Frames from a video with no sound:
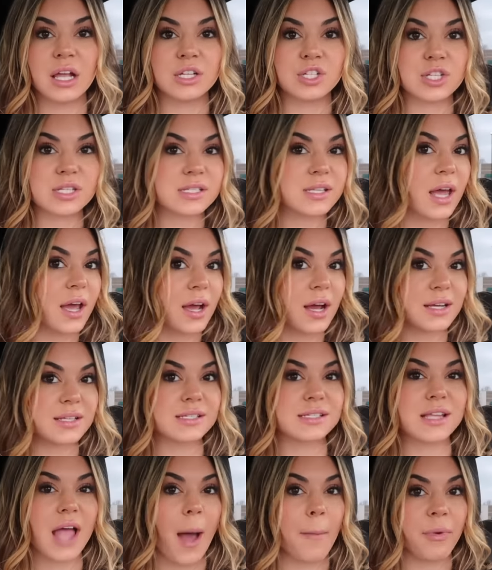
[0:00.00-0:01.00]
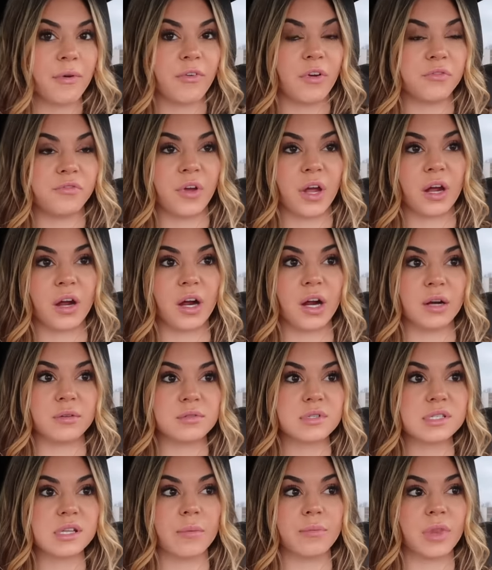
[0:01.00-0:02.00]
Just like a snap of a finger,
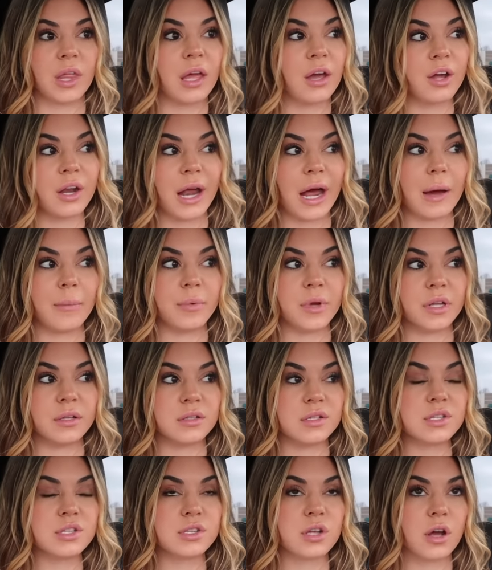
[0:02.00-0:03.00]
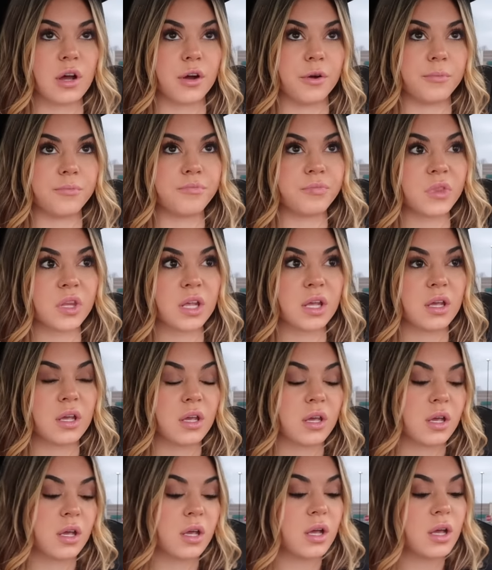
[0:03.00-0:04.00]
something could happen. So
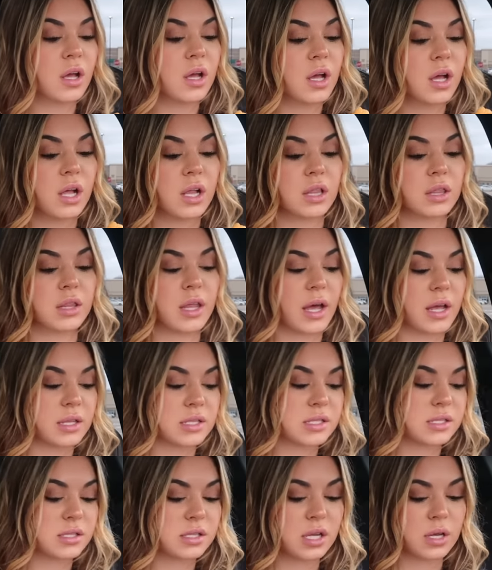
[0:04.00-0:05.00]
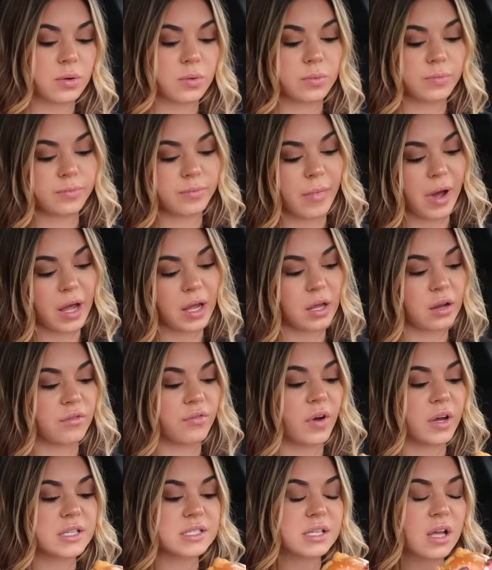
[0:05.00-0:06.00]
that's my
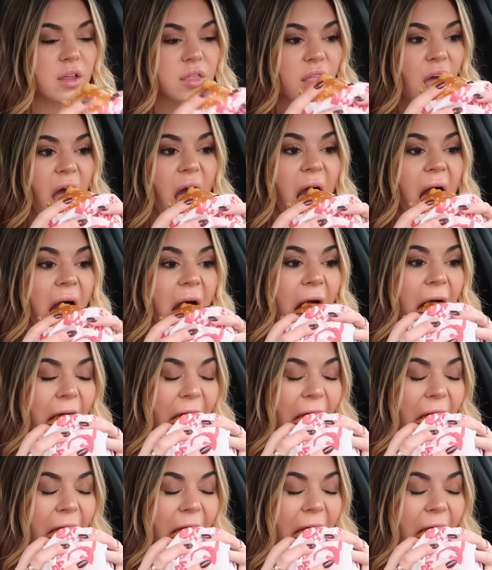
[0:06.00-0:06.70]
advice on that.